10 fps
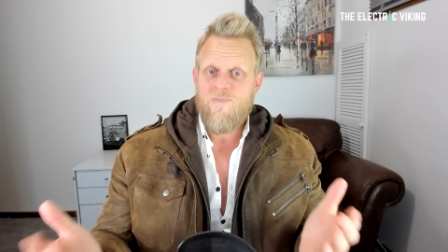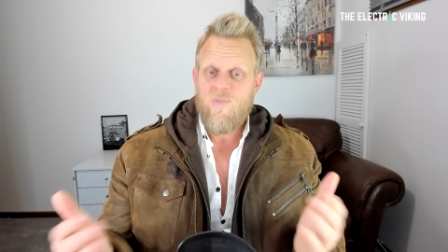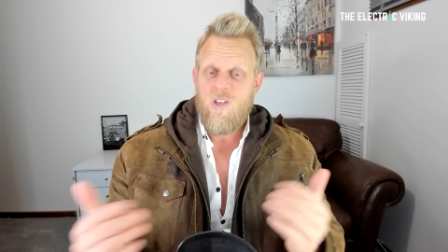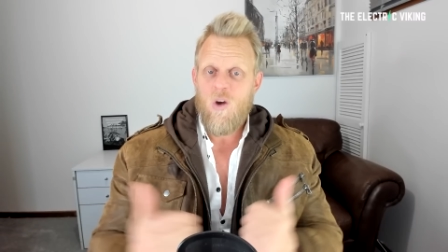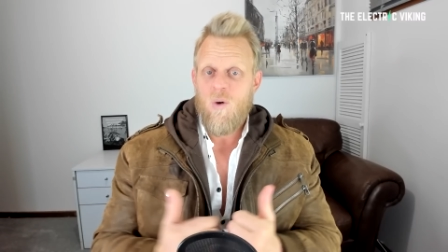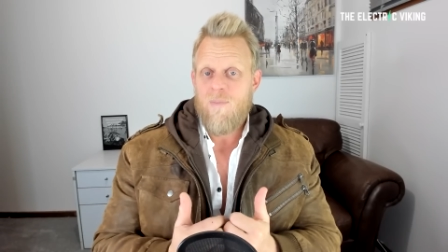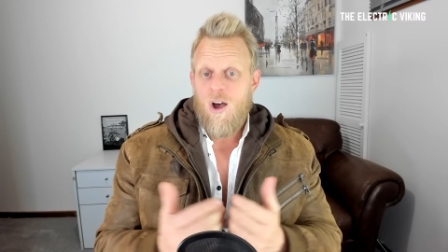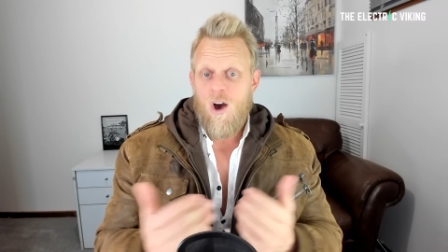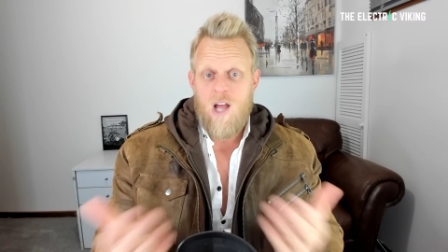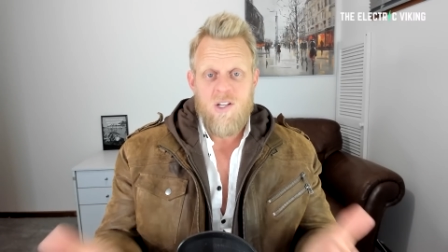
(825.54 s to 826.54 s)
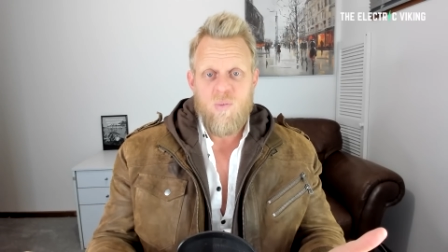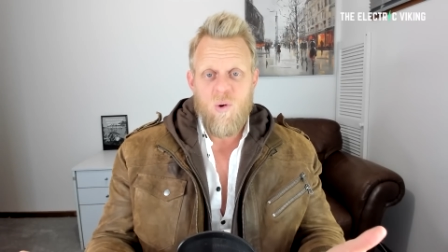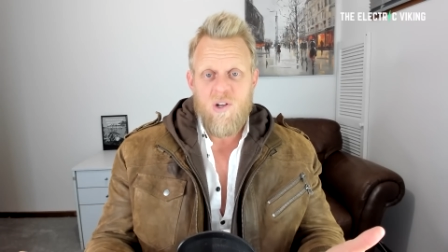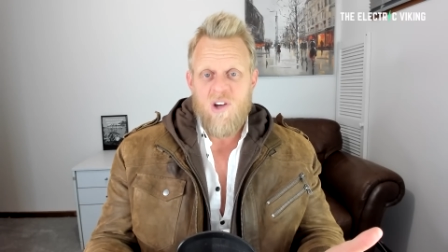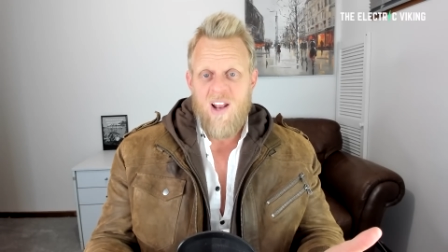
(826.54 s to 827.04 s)
you know what? I just
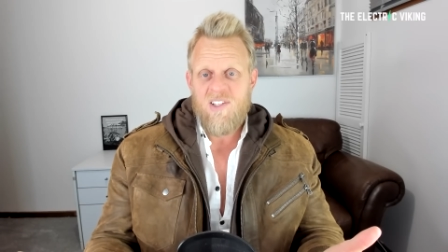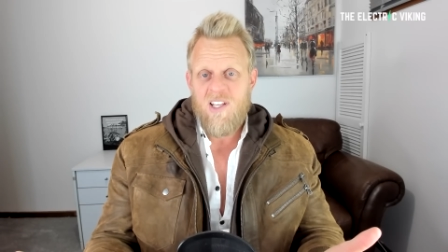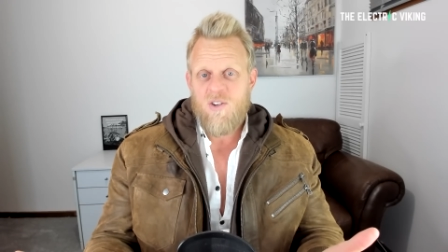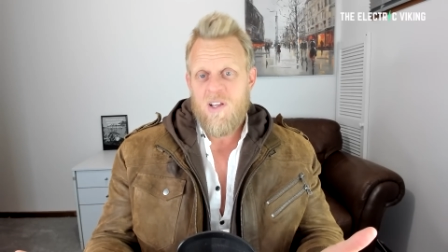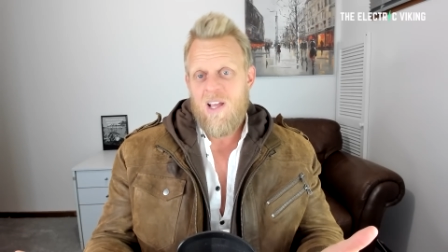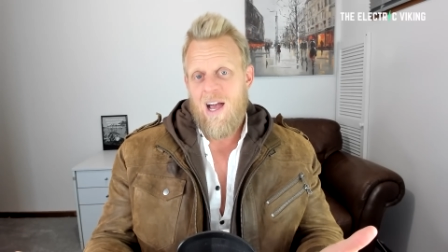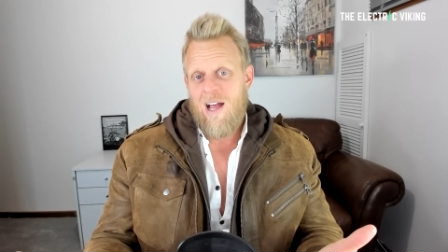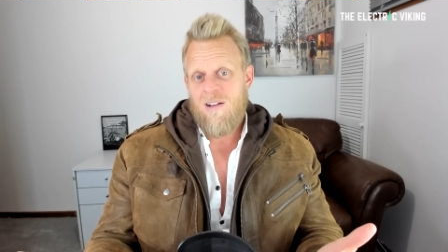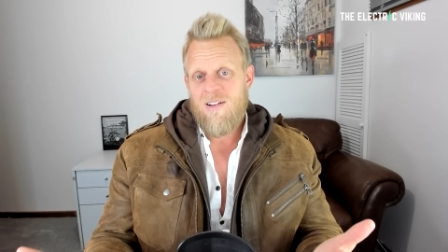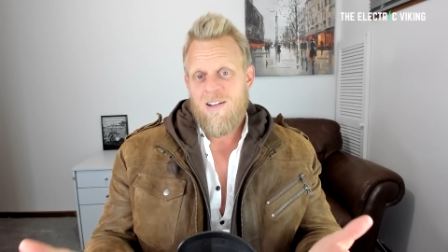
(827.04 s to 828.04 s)
bought a Chinese electric car.